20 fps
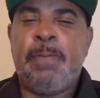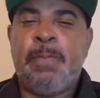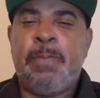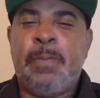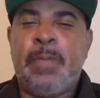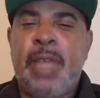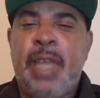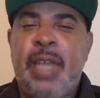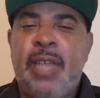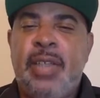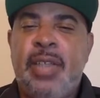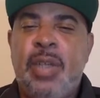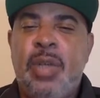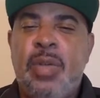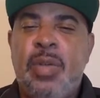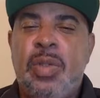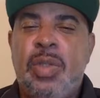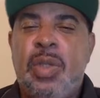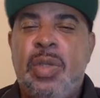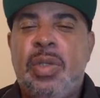Okay,
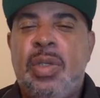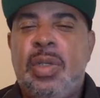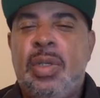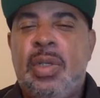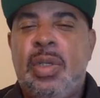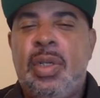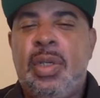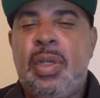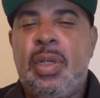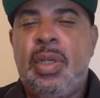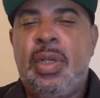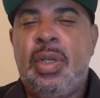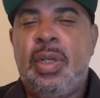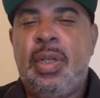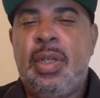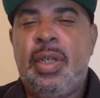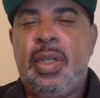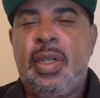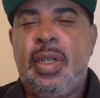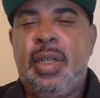so
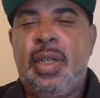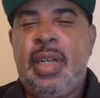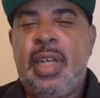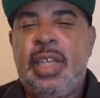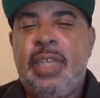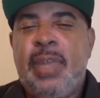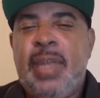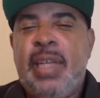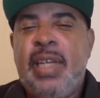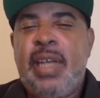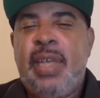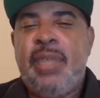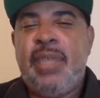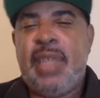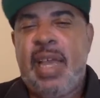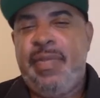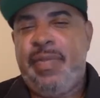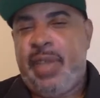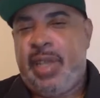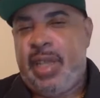let's play devil's
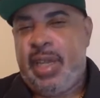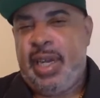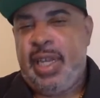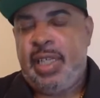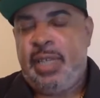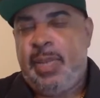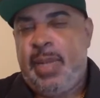advocate.